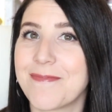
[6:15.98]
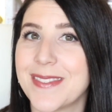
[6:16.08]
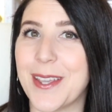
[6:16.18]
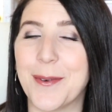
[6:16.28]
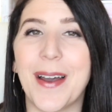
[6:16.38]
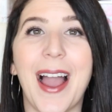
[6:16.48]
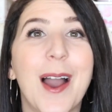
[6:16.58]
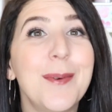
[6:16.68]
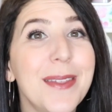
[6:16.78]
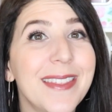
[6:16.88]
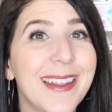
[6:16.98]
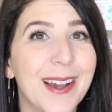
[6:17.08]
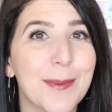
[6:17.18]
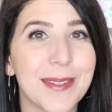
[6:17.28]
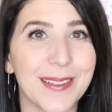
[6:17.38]
So I hope that that
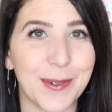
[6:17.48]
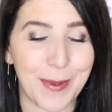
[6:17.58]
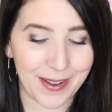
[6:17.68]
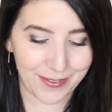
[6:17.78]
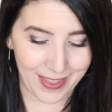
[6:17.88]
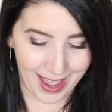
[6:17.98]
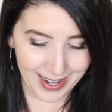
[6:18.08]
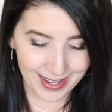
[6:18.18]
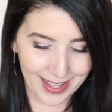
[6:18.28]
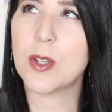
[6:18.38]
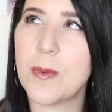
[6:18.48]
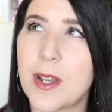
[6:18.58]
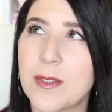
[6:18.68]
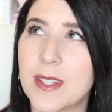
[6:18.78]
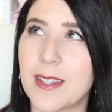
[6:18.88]
helps a little bit for that. So when
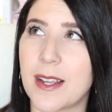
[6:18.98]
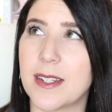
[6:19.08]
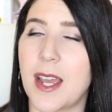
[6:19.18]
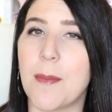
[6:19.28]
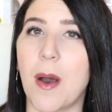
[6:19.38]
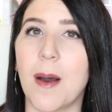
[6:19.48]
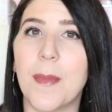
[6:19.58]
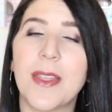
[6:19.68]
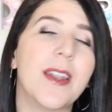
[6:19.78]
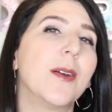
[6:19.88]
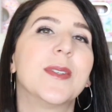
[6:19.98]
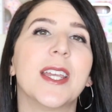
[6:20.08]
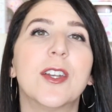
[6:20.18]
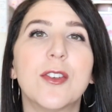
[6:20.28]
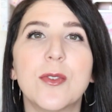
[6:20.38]
I was a second time mom that I was
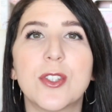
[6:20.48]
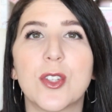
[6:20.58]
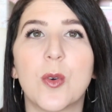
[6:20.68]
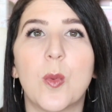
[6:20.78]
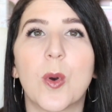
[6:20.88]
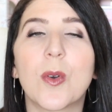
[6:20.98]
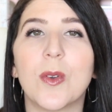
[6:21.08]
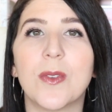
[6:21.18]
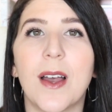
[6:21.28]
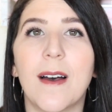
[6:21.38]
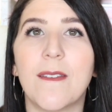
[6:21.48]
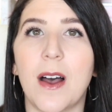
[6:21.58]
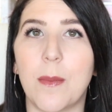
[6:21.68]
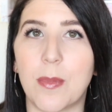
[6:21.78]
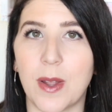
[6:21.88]
introduced to the world of
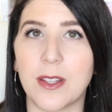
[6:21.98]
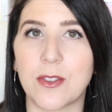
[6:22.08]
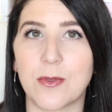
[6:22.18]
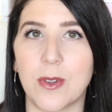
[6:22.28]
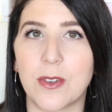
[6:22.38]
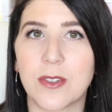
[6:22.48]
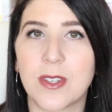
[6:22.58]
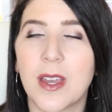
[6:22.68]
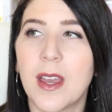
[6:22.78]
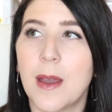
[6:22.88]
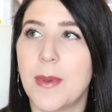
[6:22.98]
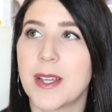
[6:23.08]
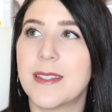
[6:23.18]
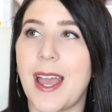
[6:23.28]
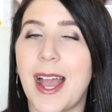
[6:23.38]
umbrella strollers
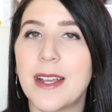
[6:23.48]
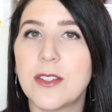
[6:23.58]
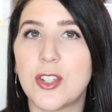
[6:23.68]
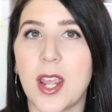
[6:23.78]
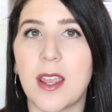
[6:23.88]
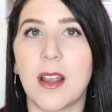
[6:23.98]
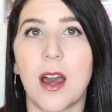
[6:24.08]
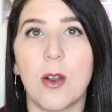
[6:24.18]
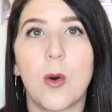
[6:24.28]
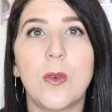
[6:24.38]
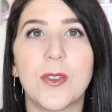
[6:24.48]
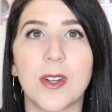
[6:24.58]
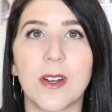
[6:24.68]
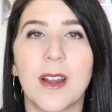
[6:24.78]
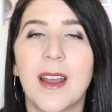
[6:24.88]
because as Jake got
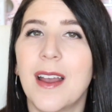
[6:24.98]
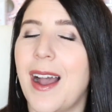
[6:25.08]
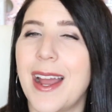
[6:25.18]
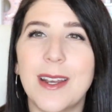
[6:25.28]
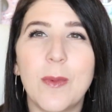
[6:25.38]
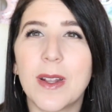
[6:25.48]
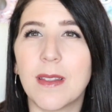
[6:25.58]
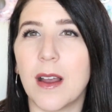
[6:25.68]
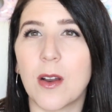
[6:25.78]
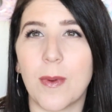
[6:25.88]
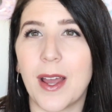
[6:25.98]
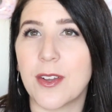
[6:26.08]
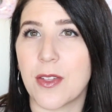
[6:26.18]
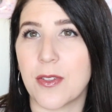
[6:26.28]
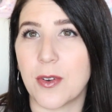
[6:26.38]
older, I didn't want to lug around
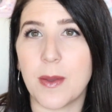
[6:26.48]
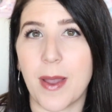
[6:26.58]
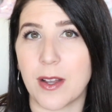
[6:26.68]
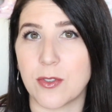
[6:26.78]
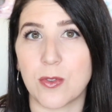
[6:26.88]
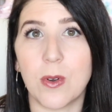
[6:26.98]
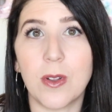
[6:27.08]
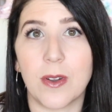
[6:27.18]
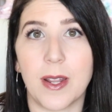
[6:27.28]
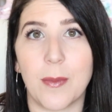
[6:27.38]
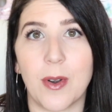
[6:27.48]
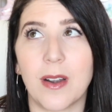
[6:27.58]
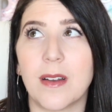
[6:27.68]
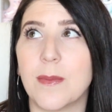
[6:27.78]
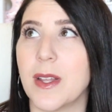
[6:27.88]
a 30 pound stroller
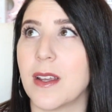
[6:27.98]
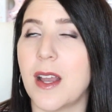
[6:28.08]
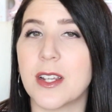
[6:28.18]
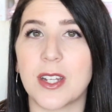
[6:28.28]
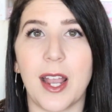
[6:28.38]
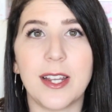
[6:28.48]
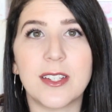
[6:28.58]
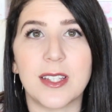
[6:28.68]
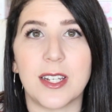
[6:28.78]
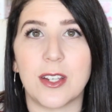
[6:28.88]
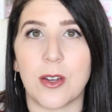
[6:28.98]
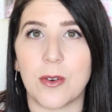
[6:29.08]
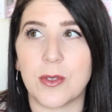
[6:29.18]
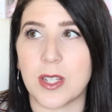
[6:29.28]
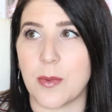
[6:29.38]
anymore. I'm like, gosh, I just need to
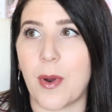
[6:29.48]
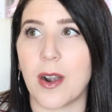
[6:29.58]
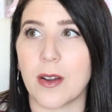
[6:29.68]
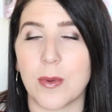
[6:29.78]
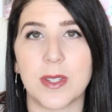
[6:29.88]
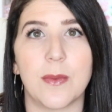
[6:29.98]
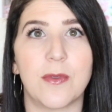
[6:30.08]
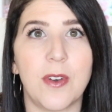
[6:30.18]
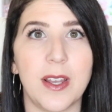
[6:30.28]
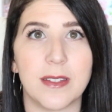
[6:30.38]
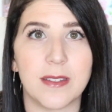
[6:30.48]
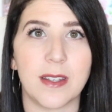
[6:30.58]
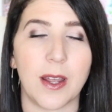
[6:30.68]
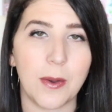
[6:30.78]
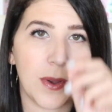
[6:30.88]
go to the park with some friends,
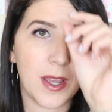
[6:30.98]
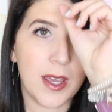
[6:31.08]
you know?